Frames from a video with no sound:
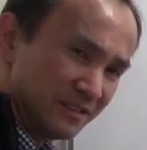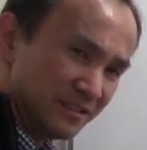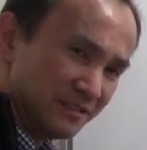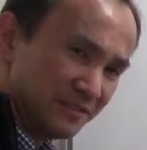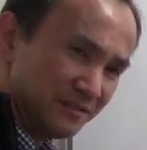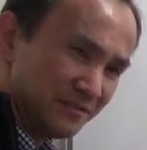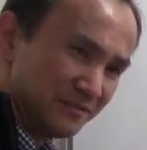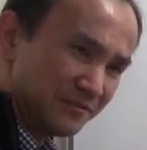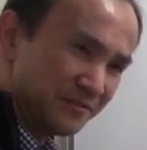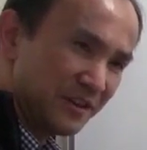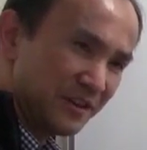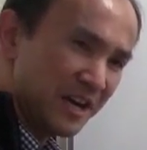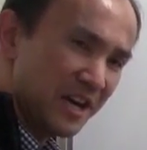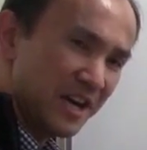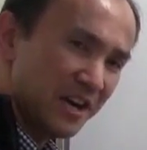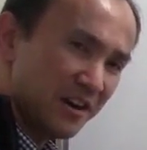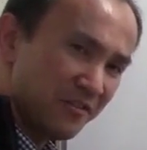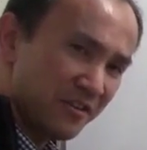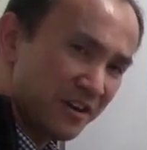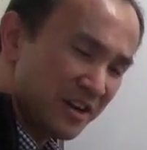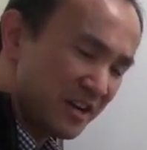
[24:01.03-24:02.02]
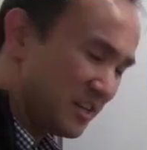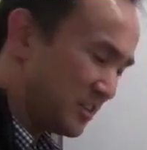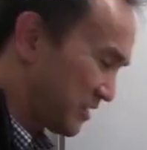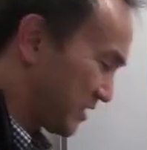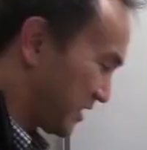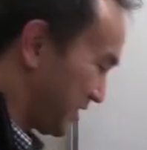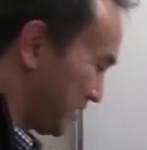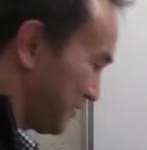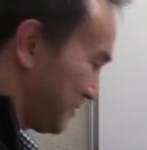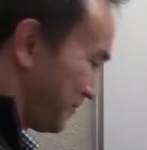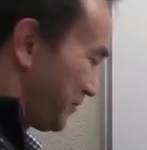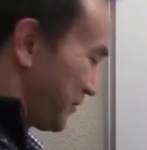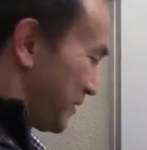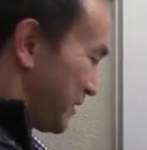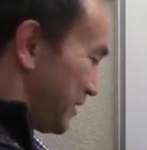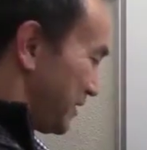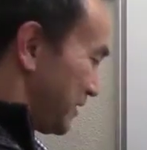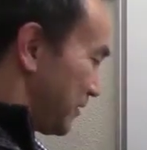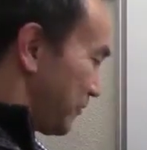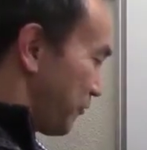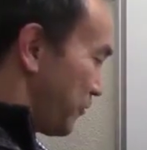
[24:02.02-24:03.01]
varies,
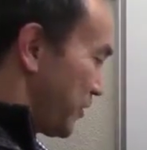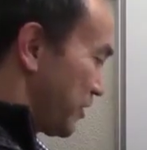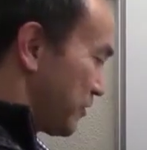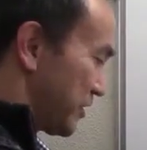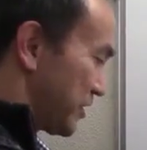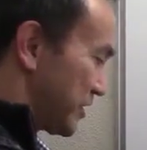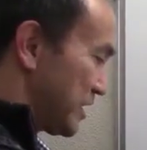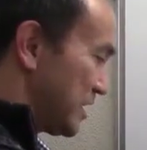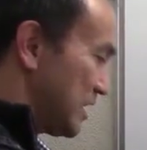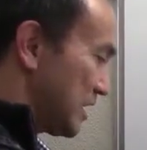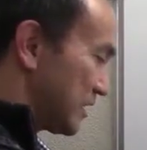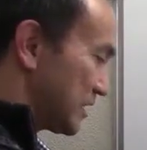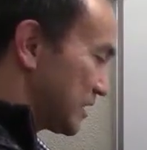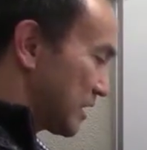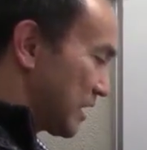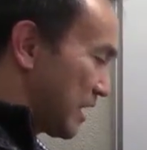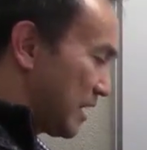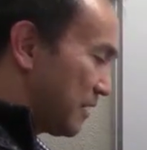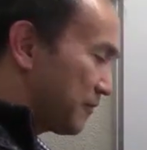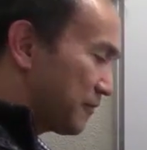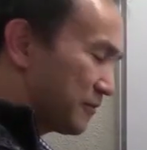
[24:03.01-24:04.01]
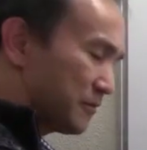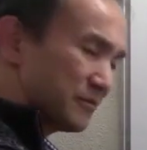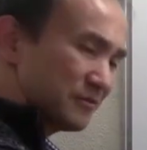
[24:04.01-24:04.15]
the frequency as F,